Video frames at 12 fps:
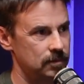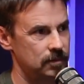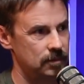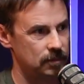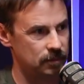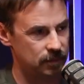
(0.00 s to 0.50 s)

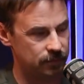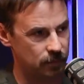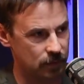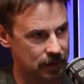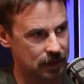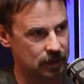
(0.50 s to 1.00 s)
Okay.
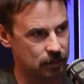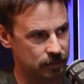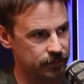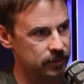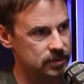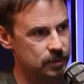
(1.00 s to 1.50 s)
Before getting a
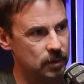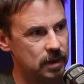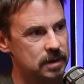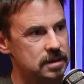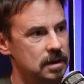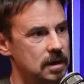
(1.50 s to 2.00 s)
reverse
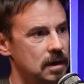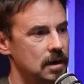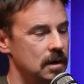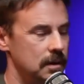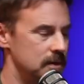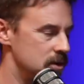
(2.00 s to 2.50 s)
mortgage.
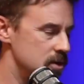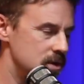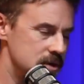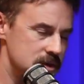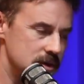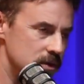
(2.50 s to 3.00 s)
I mean, you
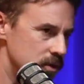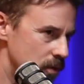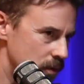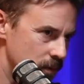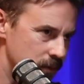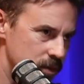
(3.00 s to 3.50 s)
could still
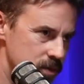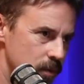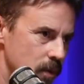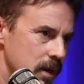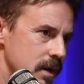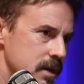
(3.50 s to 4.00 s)
do a reverse
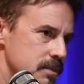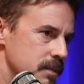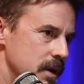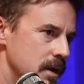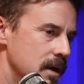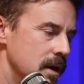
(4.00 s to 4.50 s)
mortgage,
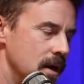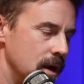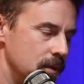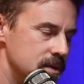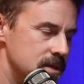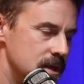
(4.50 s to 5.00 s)
but
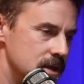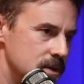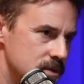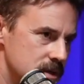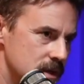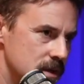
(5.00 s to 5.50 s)
I would say
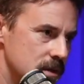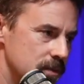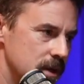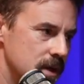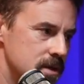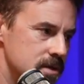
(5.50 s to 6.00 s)
using it,
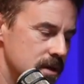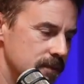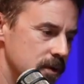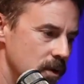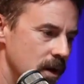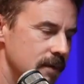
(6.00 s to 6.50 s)
because
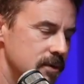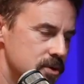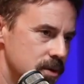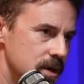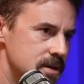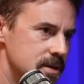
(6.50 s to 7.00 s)
if you don't have a
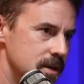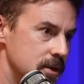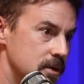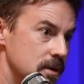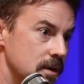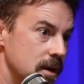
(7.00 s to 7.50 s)
trust, then
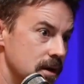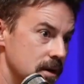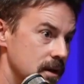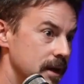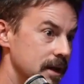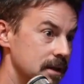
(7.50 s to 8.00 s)
you're
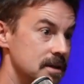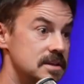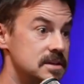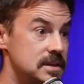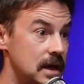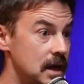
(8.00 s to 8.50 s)
letting the
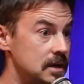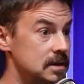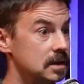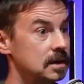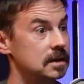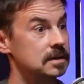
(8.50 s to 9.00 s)

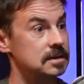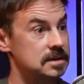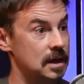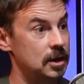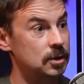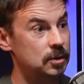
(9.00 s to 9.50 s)
state
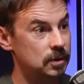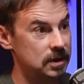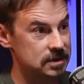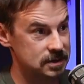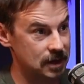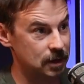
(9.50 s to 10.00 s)
decide who
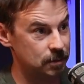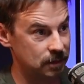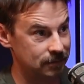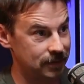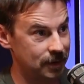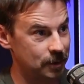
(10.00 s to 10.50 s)
gets the
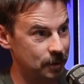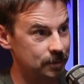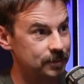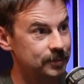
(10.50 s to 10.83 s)
equity of that home.